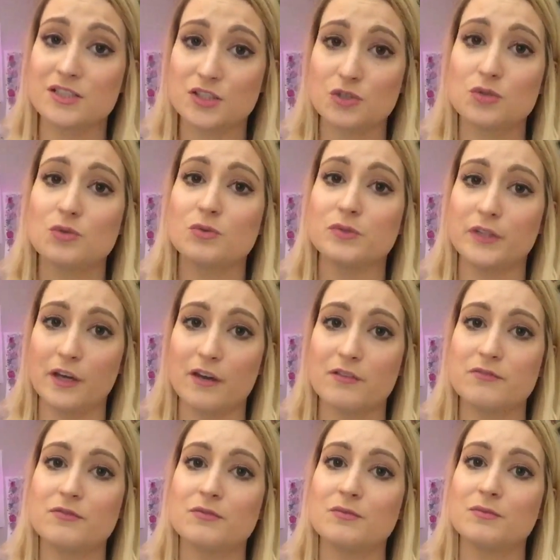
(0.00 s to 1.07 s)
do
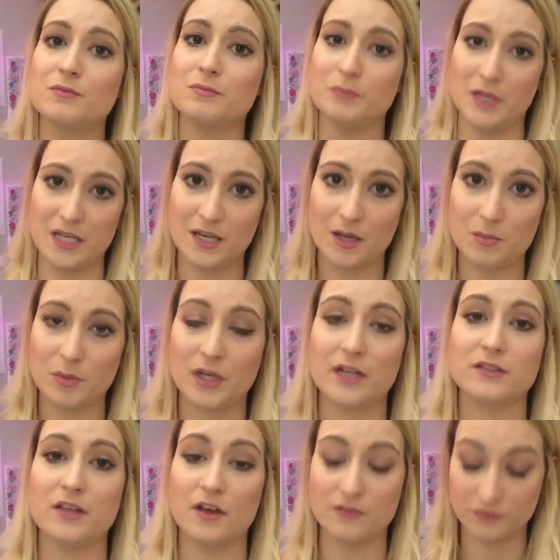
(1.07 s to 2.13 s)
love makeup and I
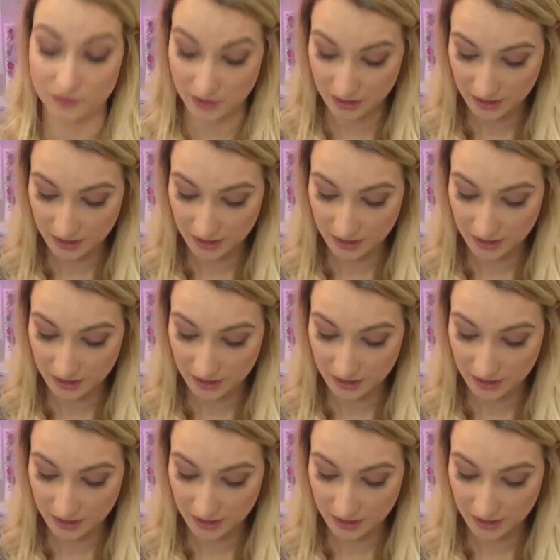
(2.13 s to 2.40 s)
love